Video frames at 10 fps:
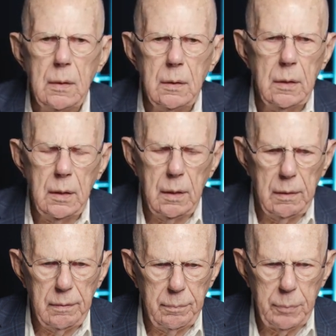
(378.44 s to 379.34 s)

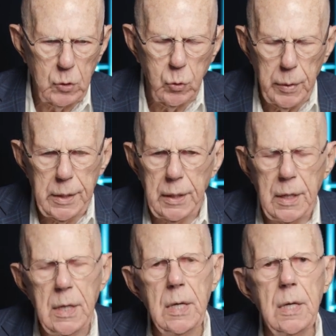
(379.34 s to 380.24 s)
uh, between
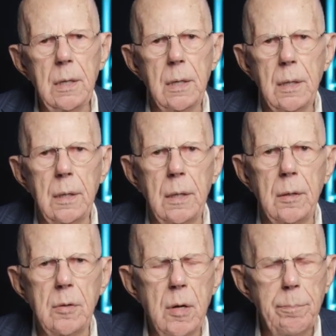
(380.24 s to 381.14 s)
he
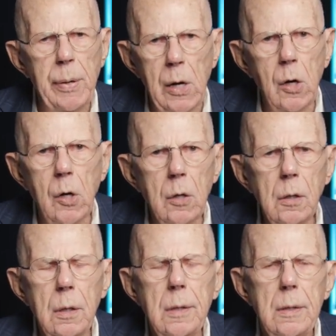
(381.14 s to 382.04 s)
and
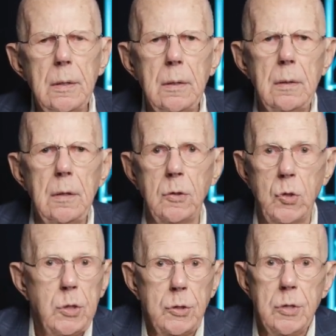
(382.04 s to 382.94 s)
Paul. It's
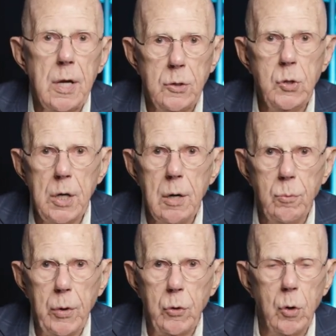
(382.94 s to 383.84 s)
just not shared
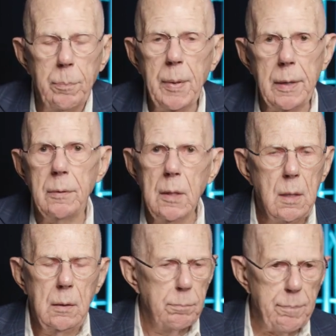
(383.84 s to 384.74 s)
with her. But
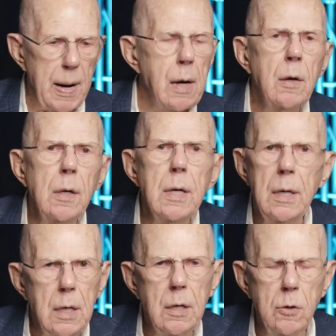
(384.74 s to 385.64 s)

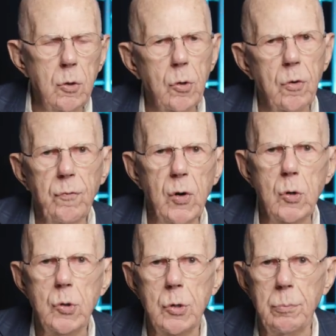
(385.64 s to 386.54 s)
barely into the
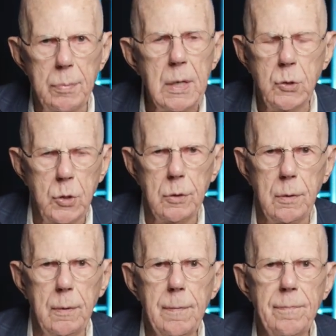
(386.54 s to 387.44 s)
first
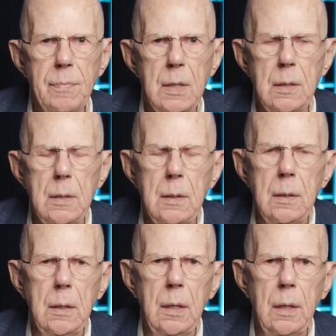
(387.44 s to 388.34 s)
mission,
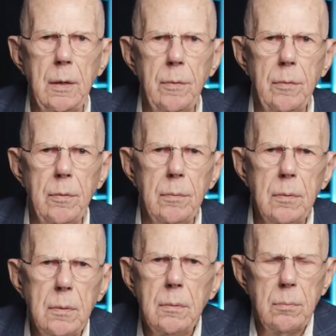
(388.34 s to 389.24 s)
uh,
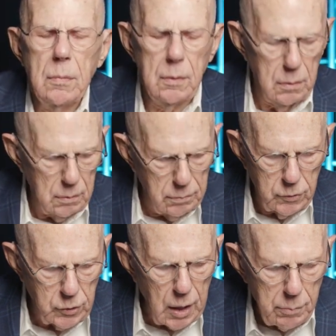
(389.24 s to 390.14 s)

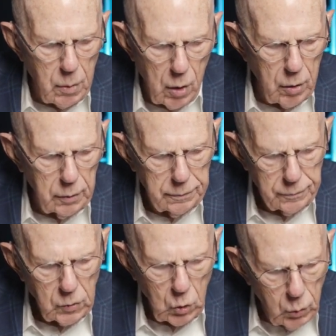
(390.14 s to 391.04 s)
John Mark
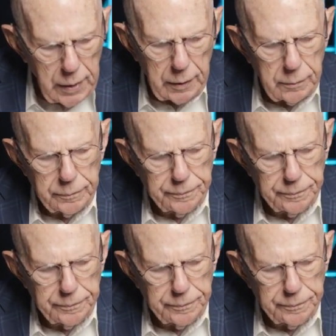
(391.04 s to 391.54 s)
quit.